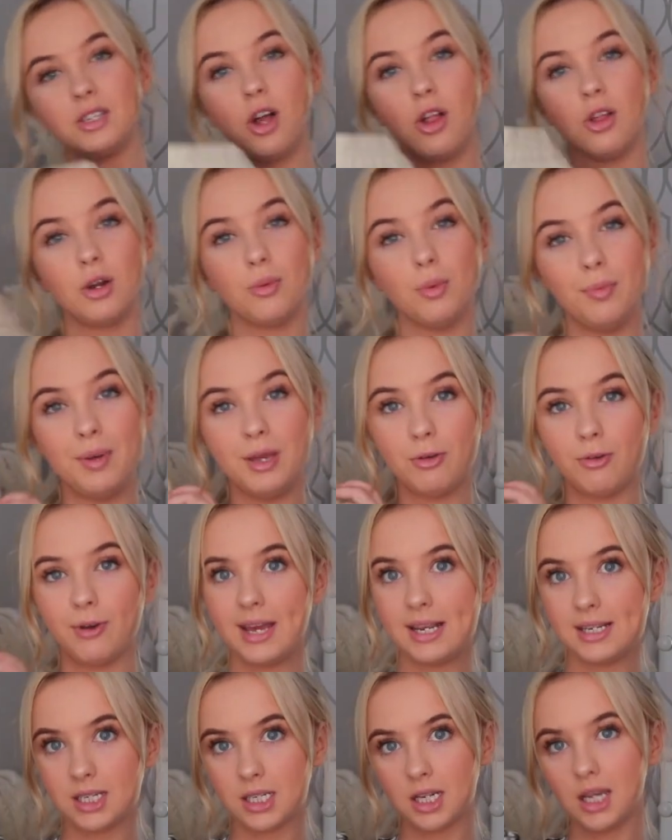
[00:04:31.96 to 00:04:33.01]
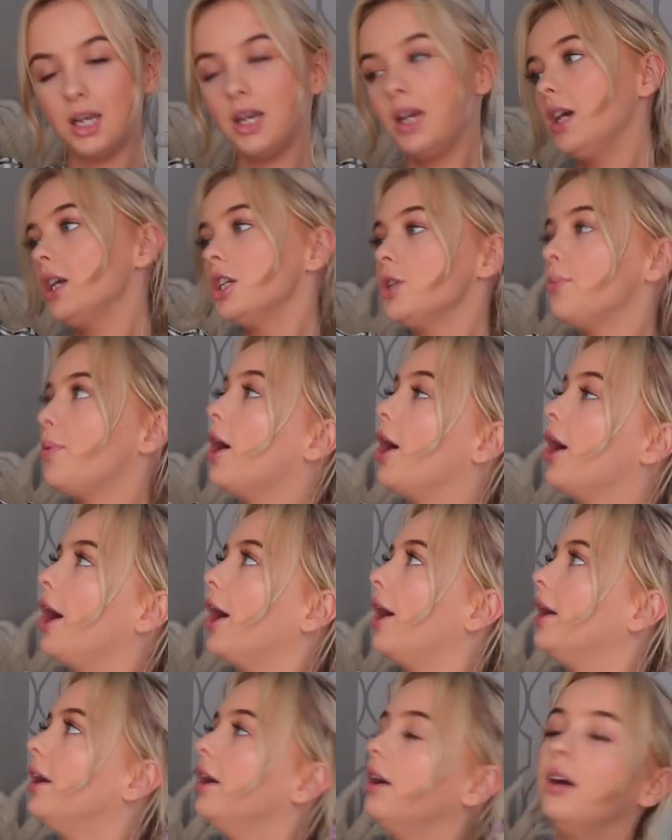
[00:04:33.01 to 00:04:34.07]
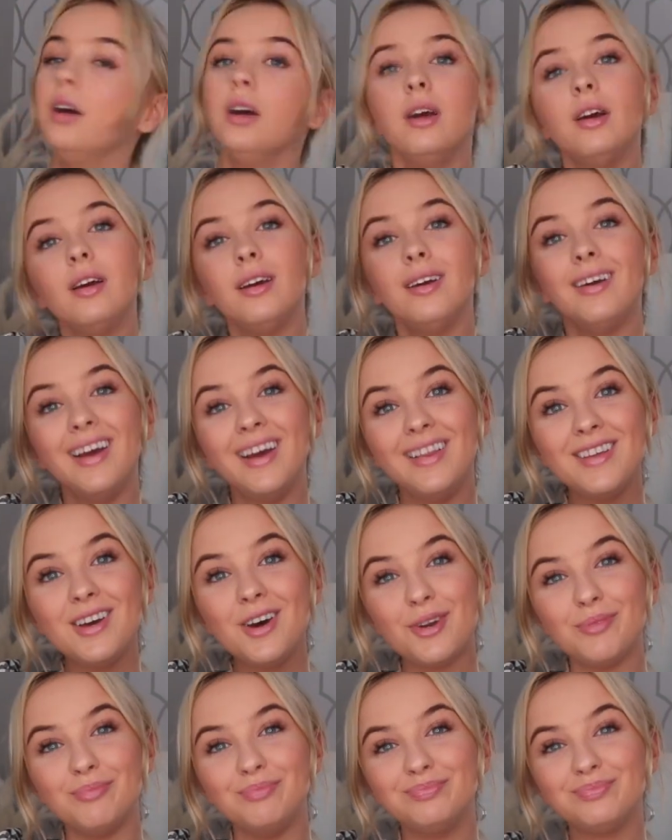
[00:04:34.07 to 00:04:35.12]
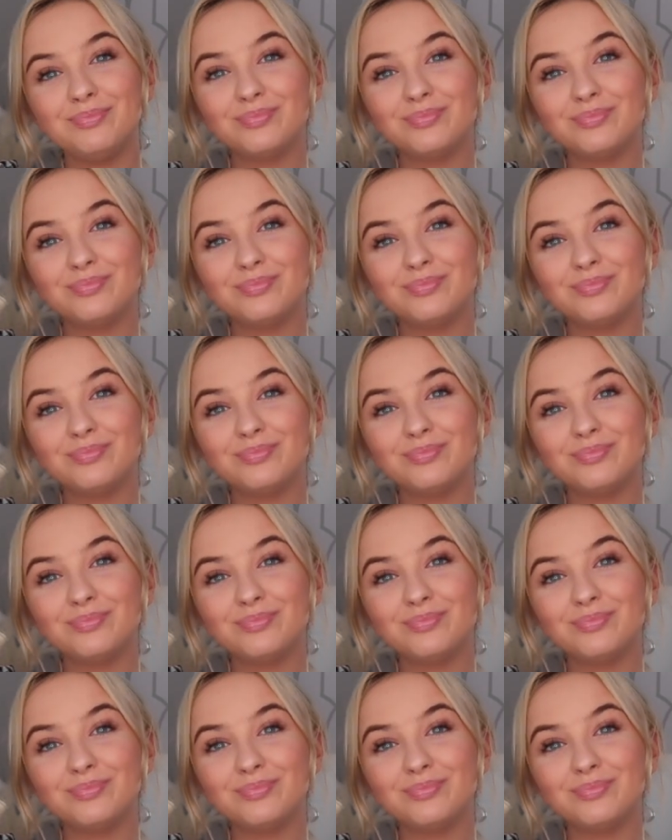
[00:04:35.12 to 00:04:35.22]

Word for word: colour would be great to pair in the autumn.